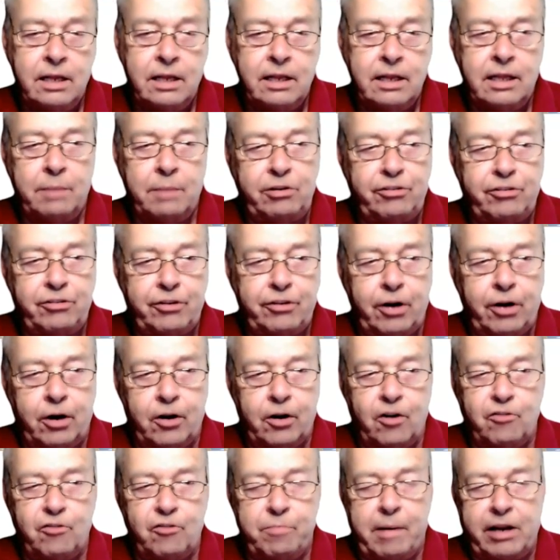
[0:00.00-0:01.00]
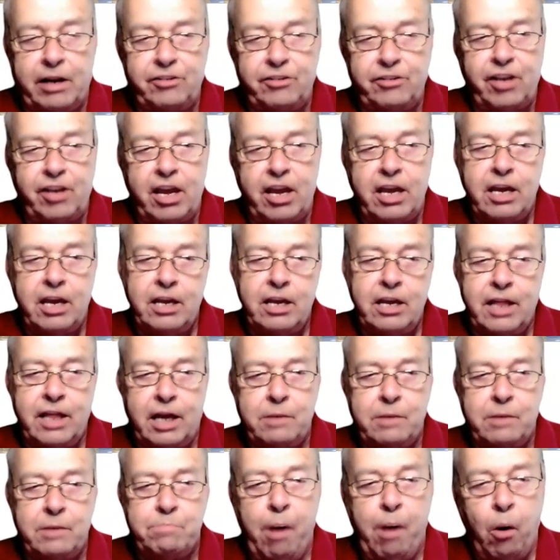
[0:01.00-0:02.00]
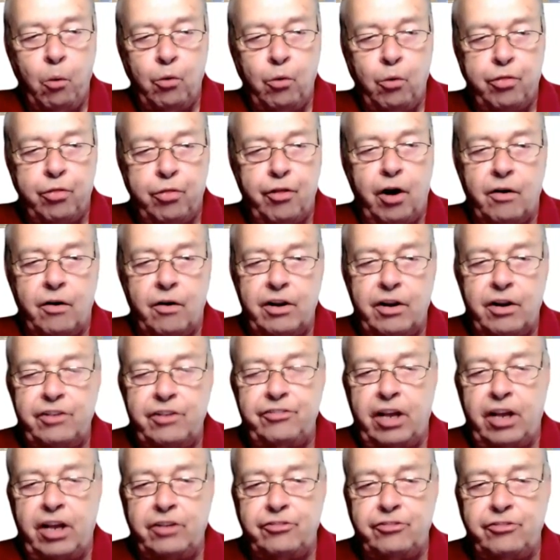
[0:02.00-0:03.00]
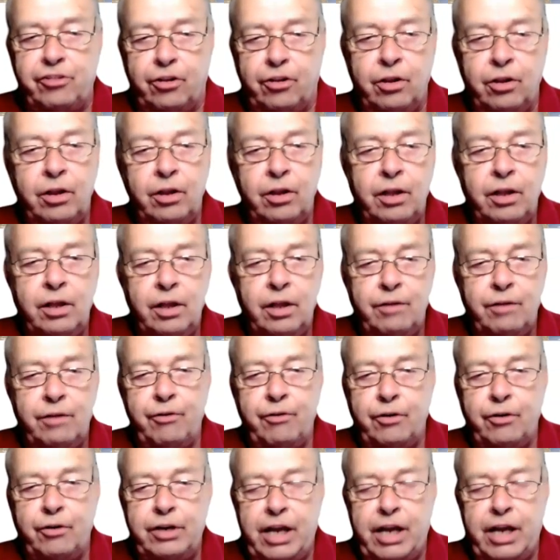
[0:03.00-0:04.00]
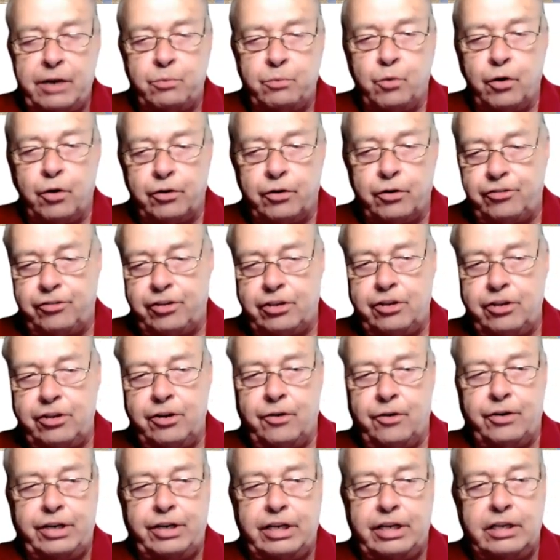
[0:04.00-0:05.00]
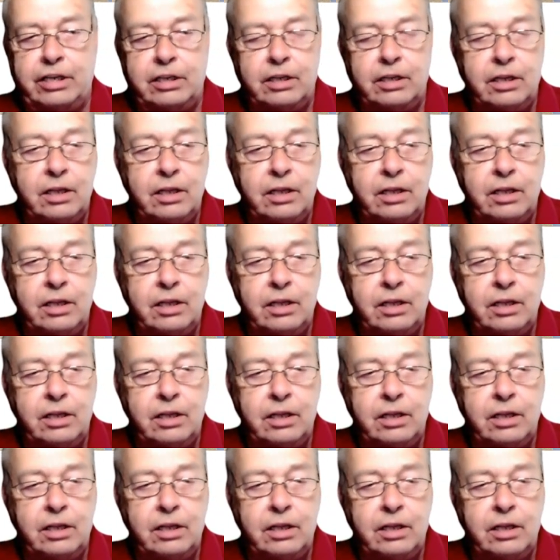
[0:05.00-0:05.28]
Let me start off by saying that both are essential for network security.